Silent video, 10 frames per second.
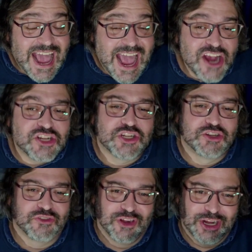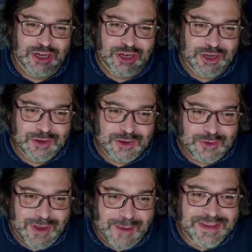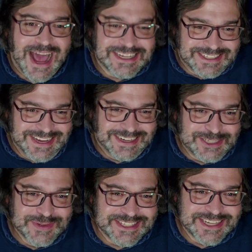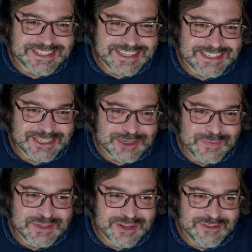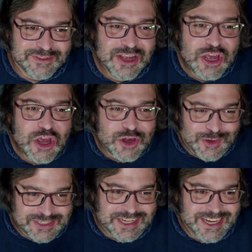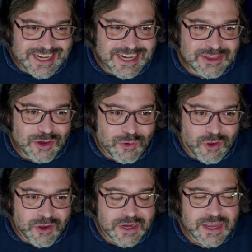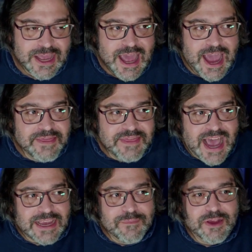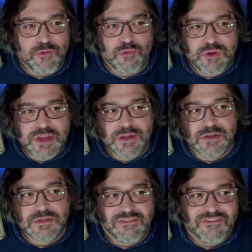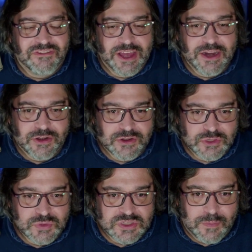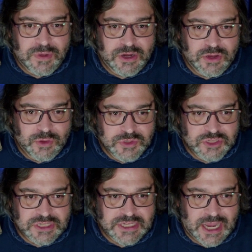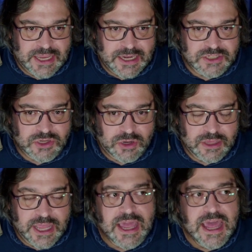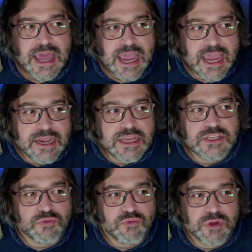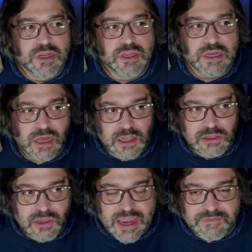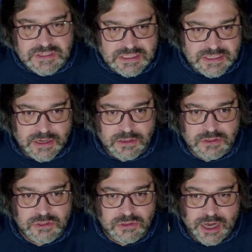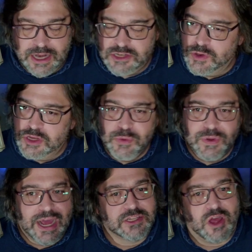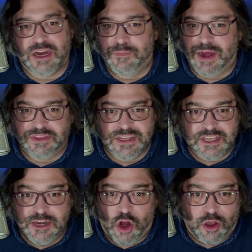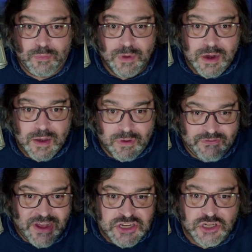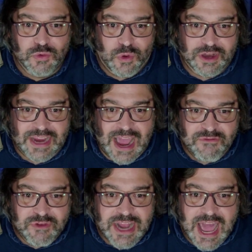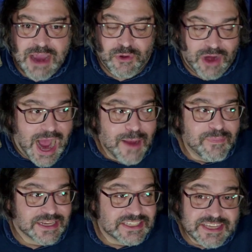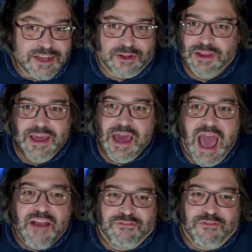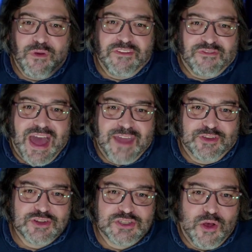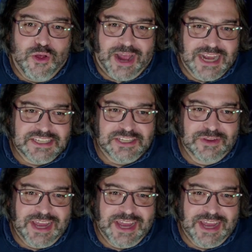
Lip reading: extra craptastic to assistants in terms of critiquing their work. And that can be a real deflator to somebody who's just kind of getting started. Like, it is really a life skill to learn. And Joe, you and I talk about this in our professional work every day, where I'm like, still at 45 years old, I still